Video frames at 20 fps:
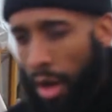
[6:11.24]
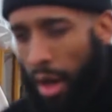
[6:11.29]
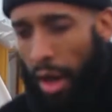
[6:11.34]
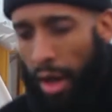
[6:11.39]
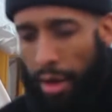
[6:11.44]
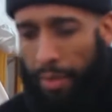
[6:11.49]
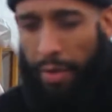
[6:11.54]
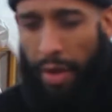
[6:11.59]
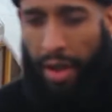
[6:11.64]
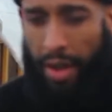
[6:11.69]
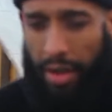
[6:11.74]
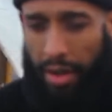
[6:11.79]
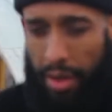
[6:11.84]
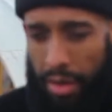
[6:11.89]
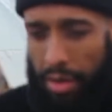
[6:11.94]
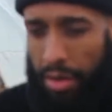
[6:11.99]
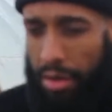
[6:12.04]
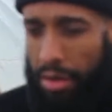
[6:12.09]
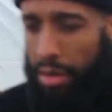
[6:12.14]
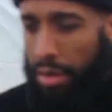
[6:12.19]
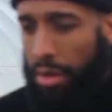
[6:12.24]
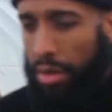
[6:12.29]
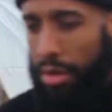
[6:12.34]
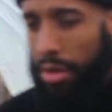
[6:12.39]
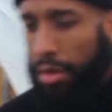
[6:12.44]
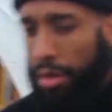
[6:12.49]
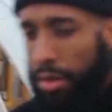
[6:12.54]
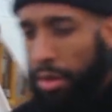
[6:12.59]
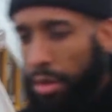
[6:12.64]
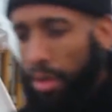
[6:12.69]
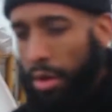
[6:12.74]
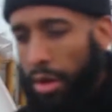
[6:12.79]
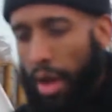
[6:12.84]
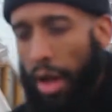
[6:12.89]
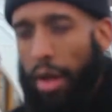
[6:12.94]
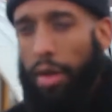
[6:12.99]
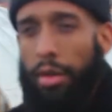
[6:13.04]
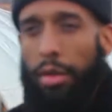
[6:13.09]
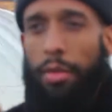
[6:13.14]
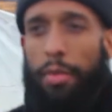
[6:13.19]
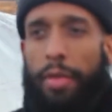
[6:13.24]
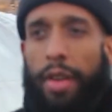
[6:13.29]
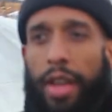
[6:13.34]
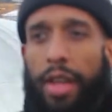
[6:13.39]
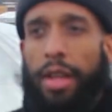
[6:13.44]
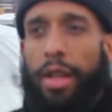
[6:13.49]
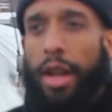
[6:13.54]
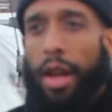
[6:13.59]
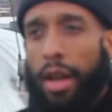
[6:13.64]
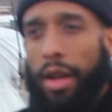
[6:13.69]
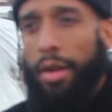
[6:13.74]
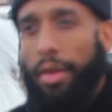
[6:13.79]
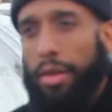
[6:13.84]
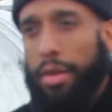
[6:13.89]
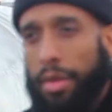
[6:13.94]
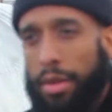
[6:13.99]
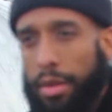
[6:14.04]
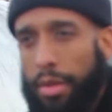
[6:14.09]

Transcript: if I can kind of convey that